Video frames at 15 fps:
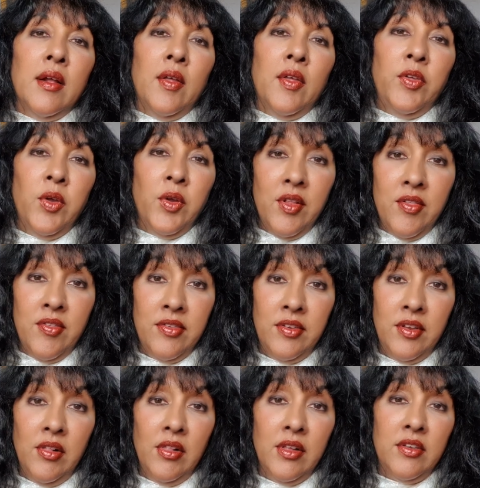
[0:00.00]
you can
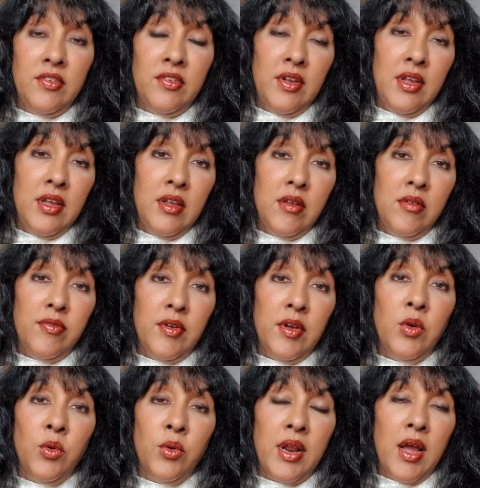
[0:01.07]
still achieve
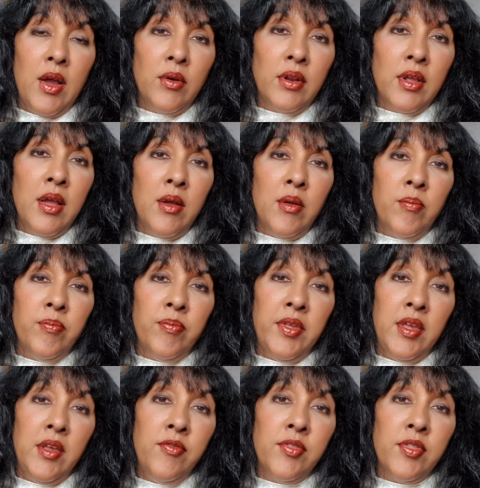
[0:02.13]
a good outcome
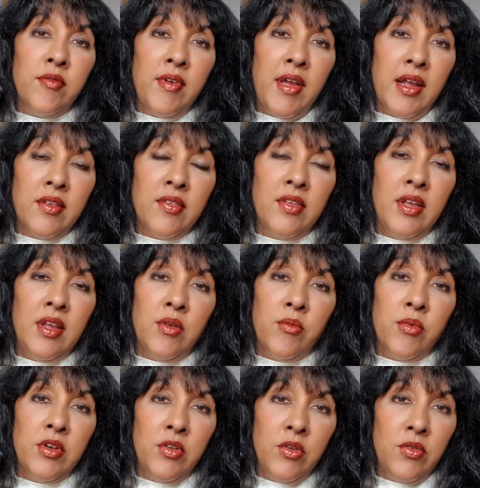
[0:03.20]
if the vaccine
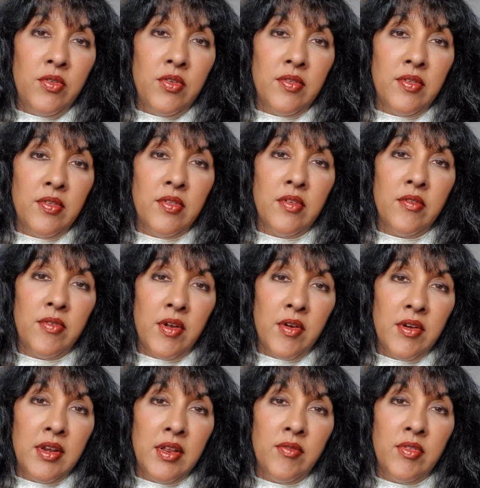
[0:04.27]
reduces the
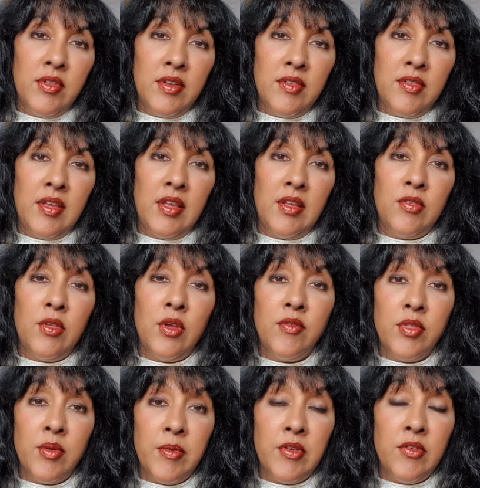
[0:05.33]
severity of the disease. So
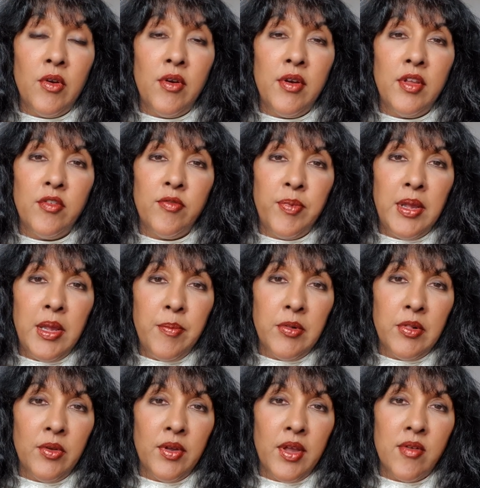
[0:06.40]
if the majority of
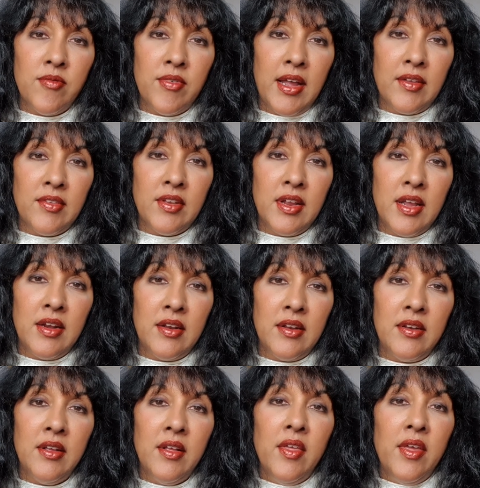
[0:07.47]
people who get
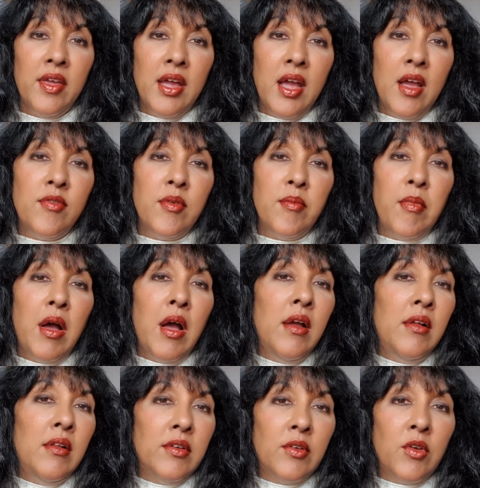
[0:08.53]
vaccinated have a
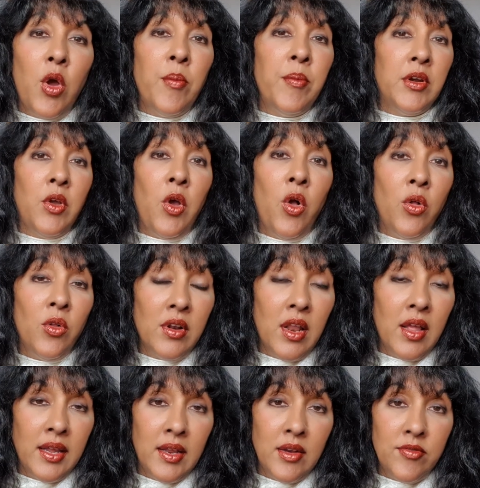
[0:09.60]
mild common
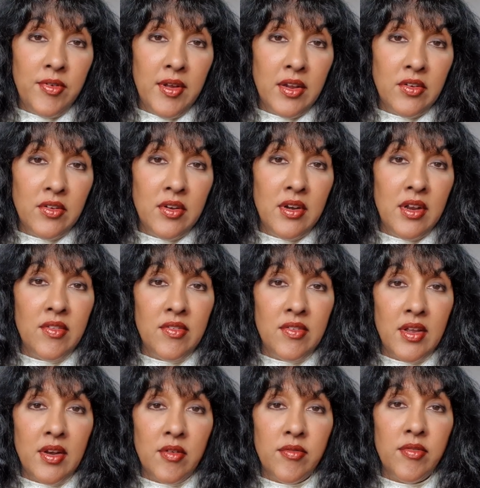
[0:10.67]
cold-like infection
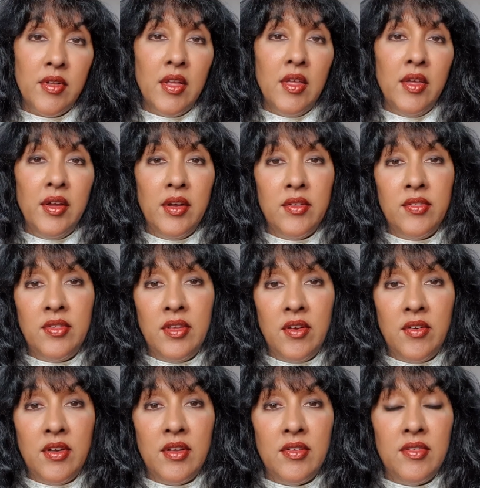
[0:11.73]
instead of a
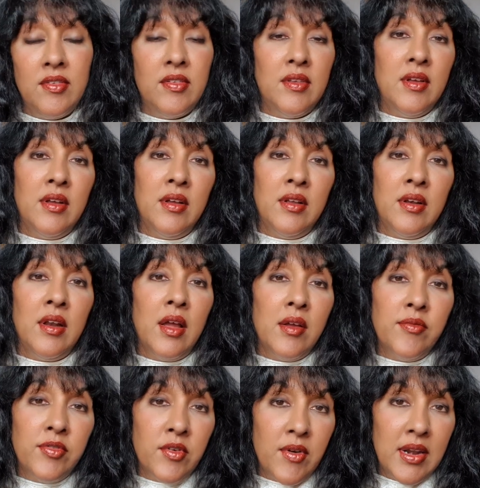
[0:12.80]
serious
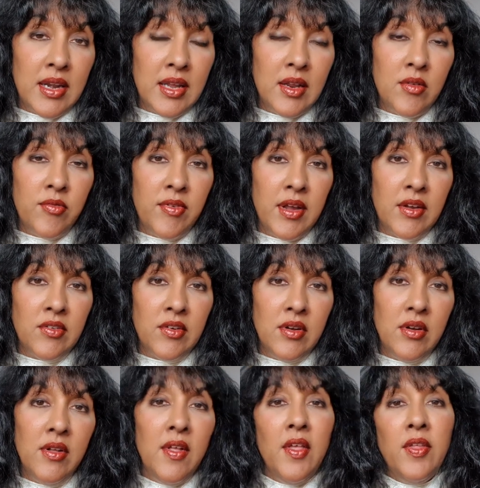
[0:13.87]
life-threatening
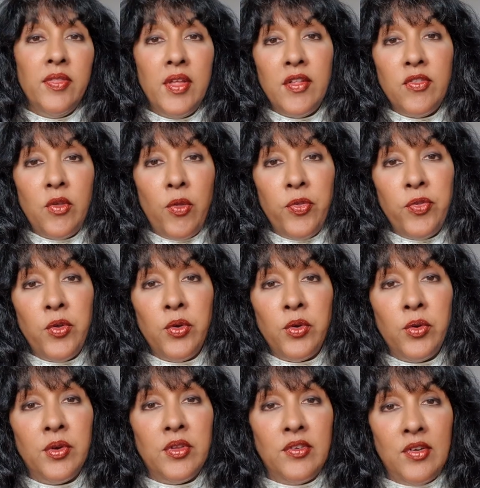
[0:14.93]
infection. That's also a
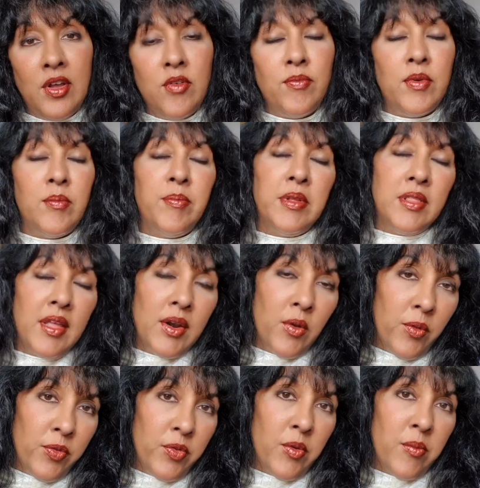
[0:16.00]
good achievement, but that also